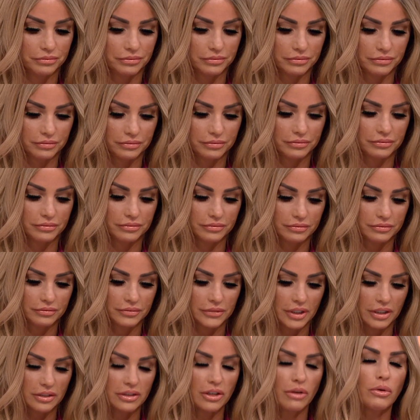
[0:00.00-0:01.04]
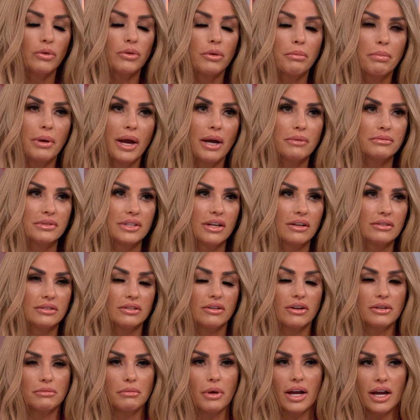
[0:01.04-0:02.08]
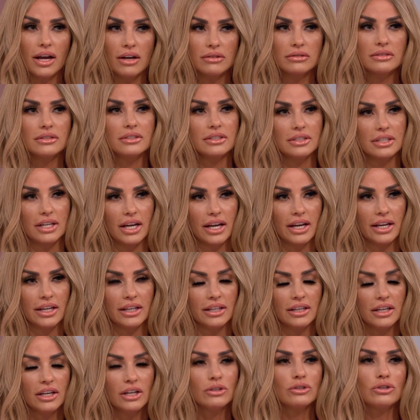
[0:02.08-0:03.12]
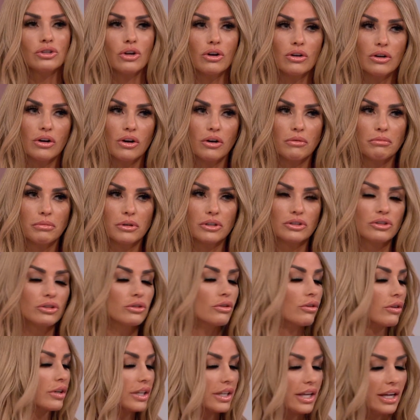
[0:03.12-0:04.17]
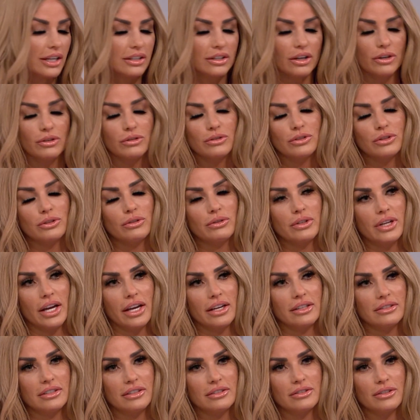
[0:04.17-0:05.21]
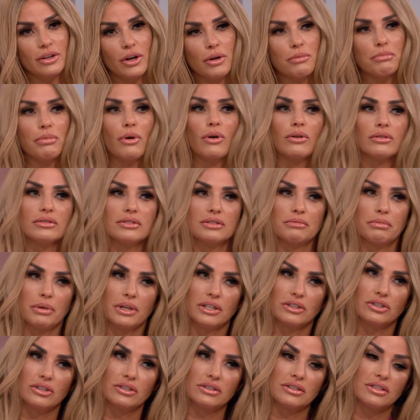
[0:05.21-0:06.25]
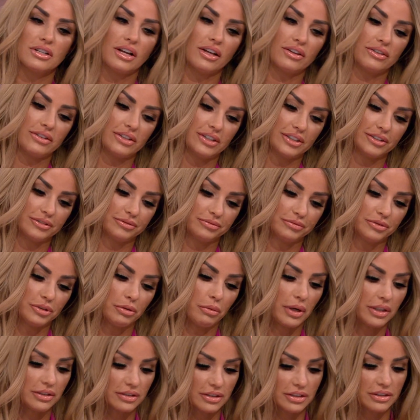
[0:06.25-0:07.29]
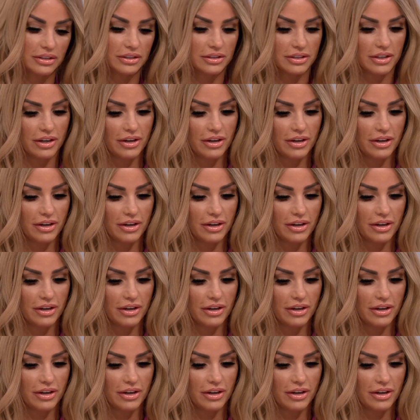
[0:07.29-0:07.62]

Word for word: do you, now? No. So all the paps outside my house today, jog on, because you're not going to get no suitcases, no box pictures, nothing. You're wasting your